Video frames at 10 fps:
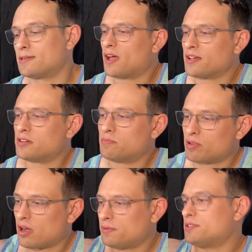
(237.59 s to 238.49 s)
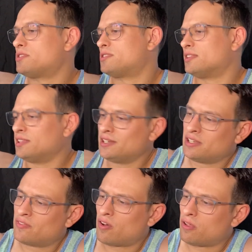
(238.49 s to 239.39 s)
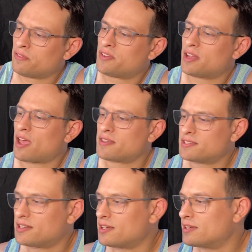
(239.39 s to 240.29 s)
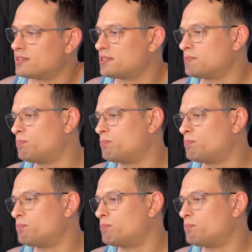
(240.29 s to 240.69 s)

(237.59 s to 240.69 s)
I could probably just leave all of it as is,